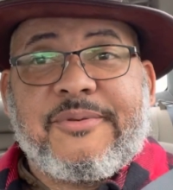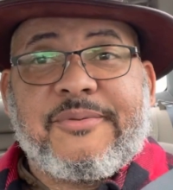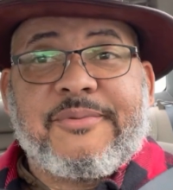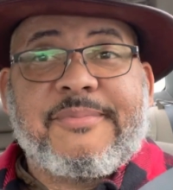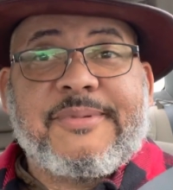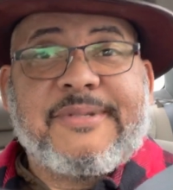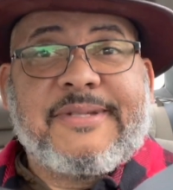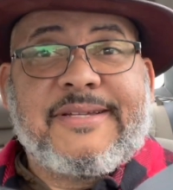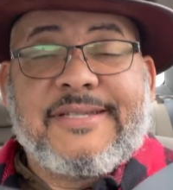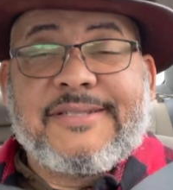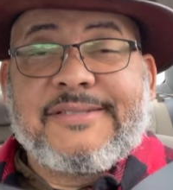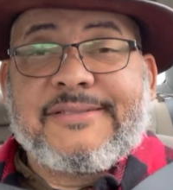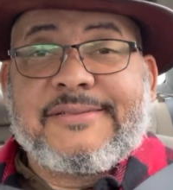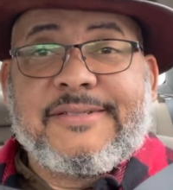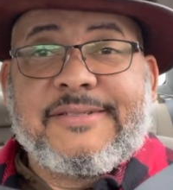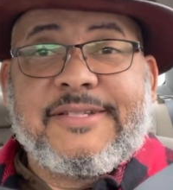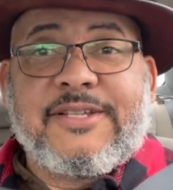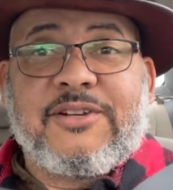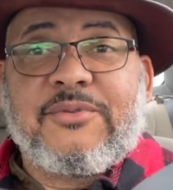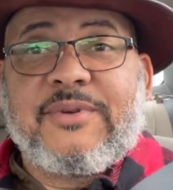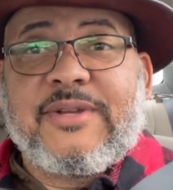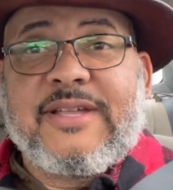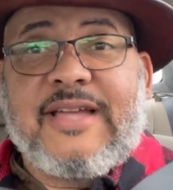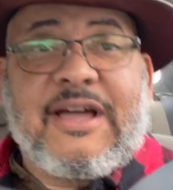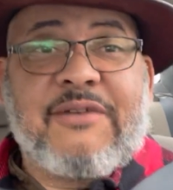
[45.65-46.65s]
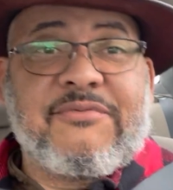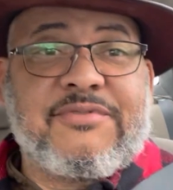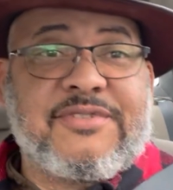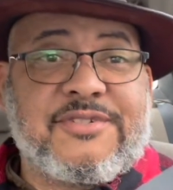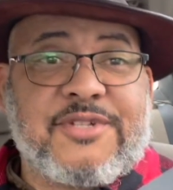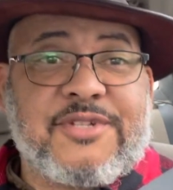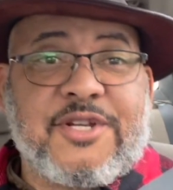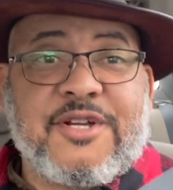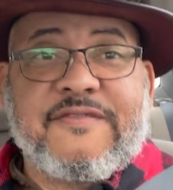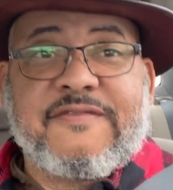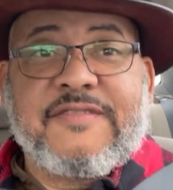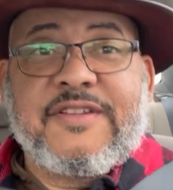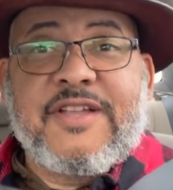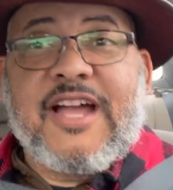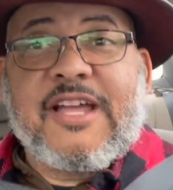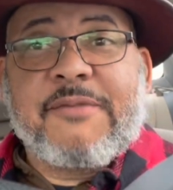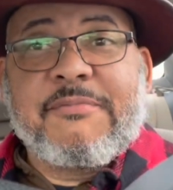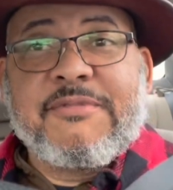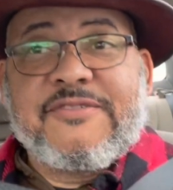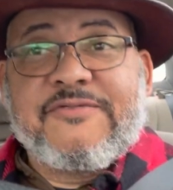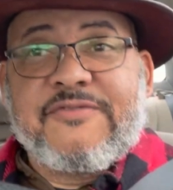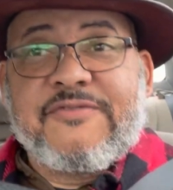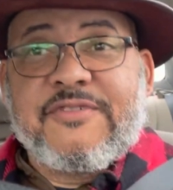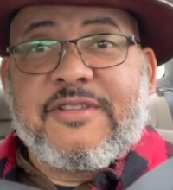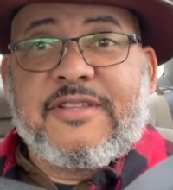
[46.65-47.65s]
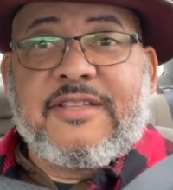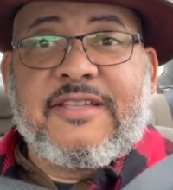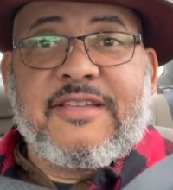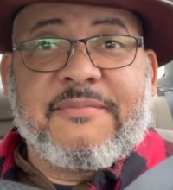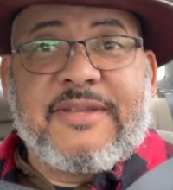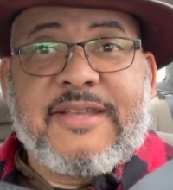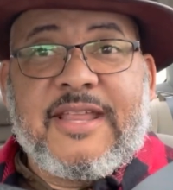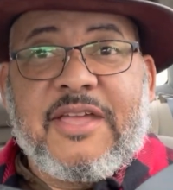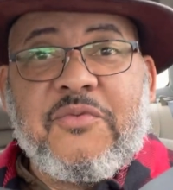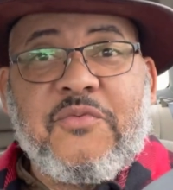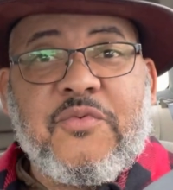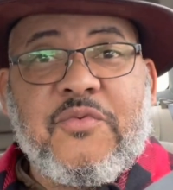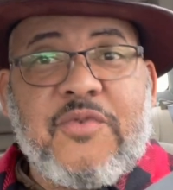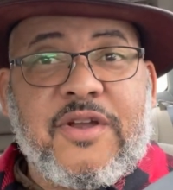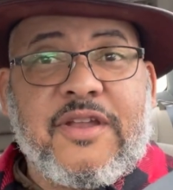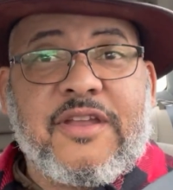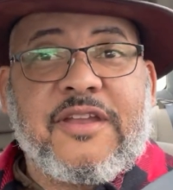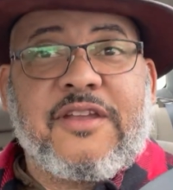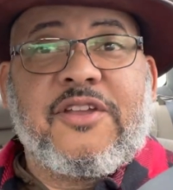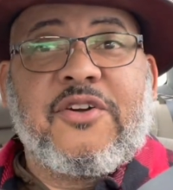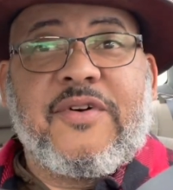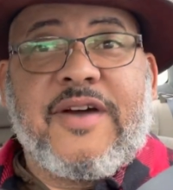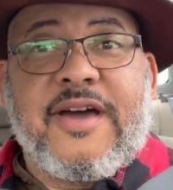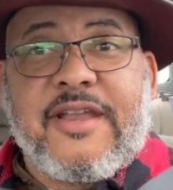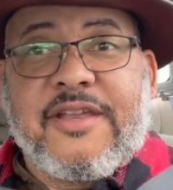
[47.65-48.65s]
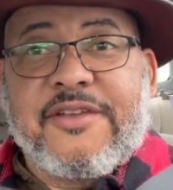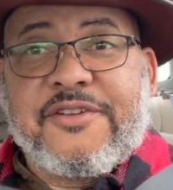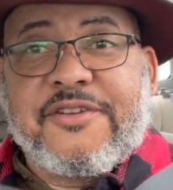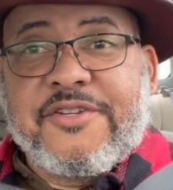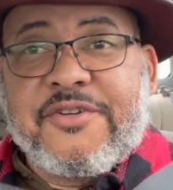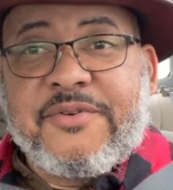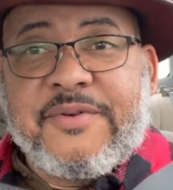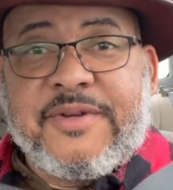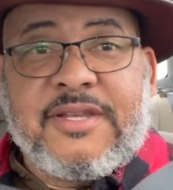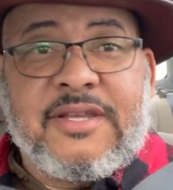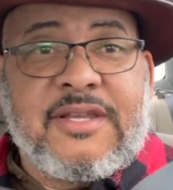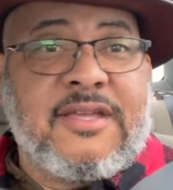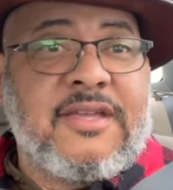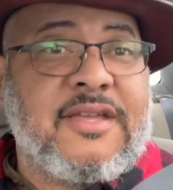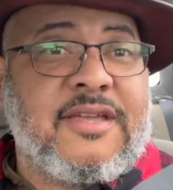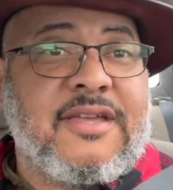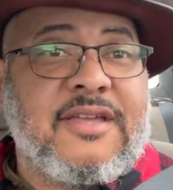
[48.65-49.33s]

because literally I've served documents for them and they wanted to know how to do it.